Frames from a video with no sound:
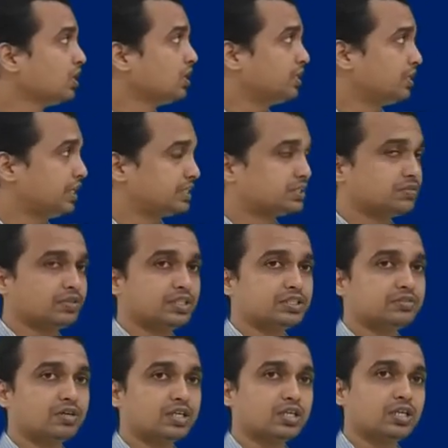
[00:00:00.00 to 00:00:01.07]
Next one is
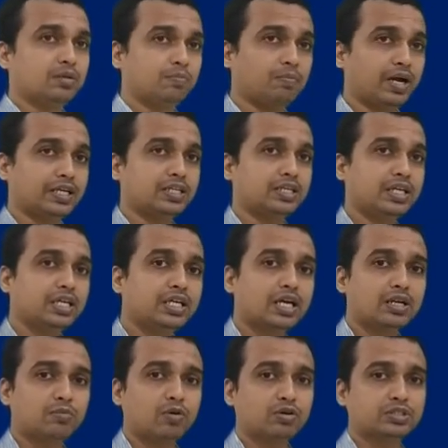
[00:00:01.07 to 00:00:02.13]
what? By the
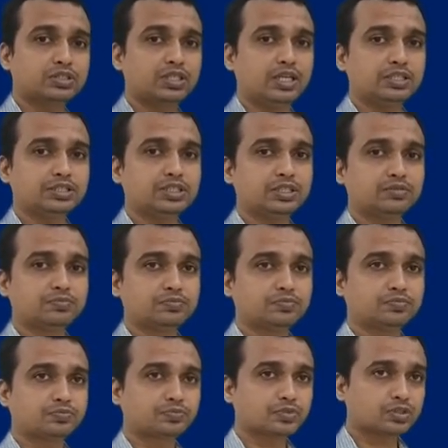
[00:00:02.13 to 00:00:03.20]
decarboxylation,
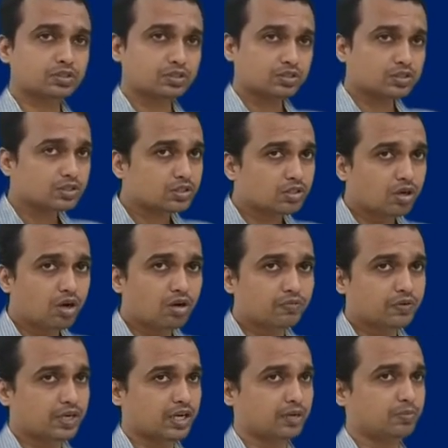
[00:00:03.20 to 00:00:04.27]
of
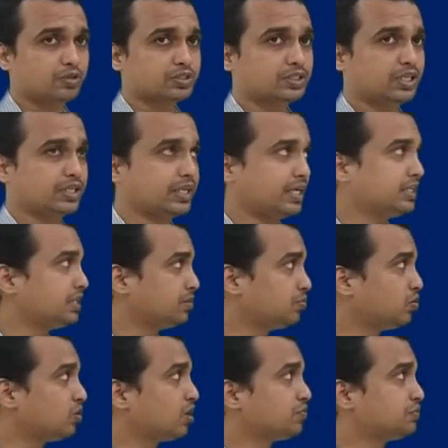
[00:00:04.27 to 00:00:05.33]
a carboxylate ion,
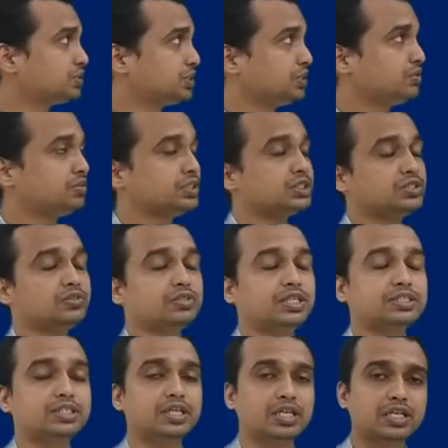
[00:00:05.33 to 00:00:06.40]
removal of a CO2 is known as
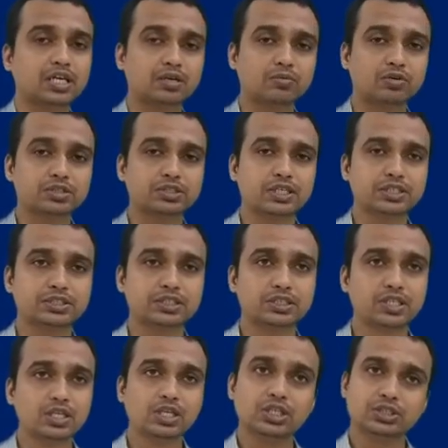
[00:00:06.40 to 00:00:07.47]
decarboxylation.
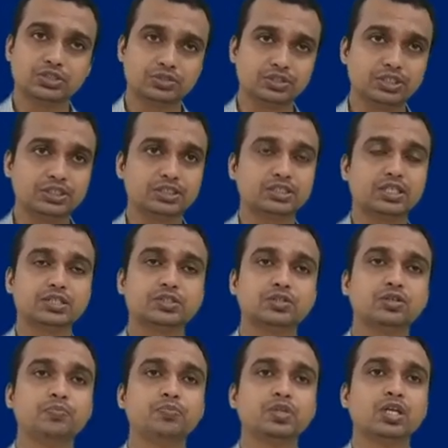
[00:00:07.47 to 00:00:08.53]
So this is
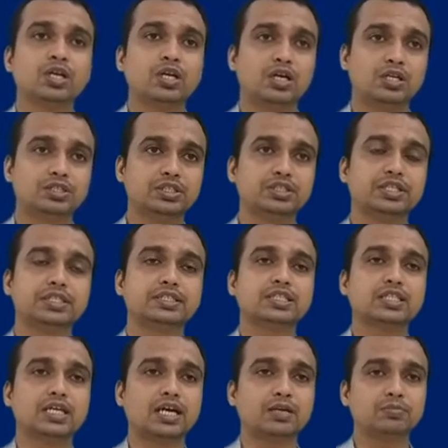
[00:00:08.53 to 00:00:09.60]
also uh, generates the
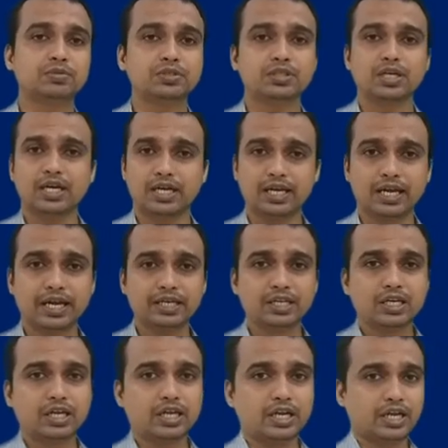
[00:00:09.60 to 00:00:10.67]
carb anion
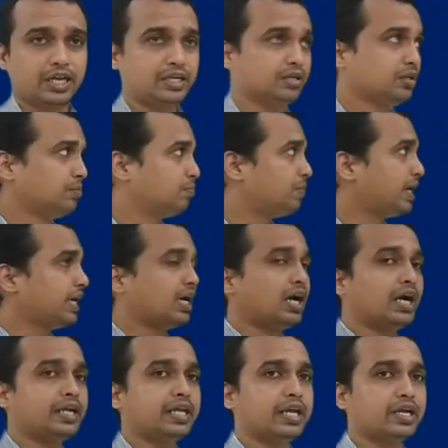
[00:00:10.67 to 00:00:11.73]
and by
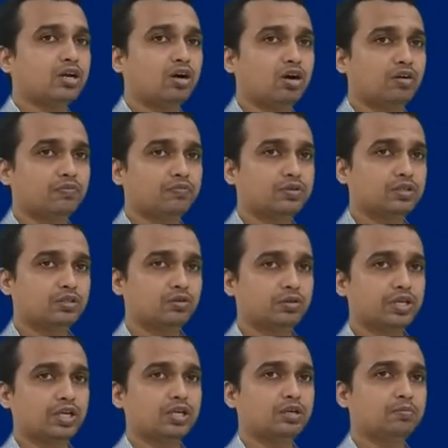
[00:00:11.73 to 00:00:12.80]
attack of,
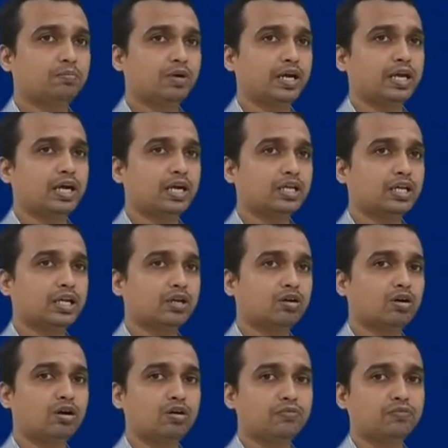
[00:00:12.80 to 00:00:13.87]
okay, by attack
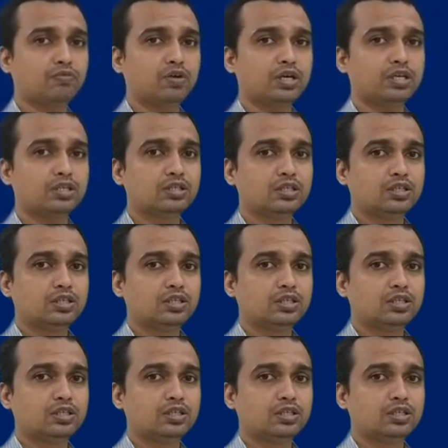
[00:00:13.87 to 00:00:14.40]
of what?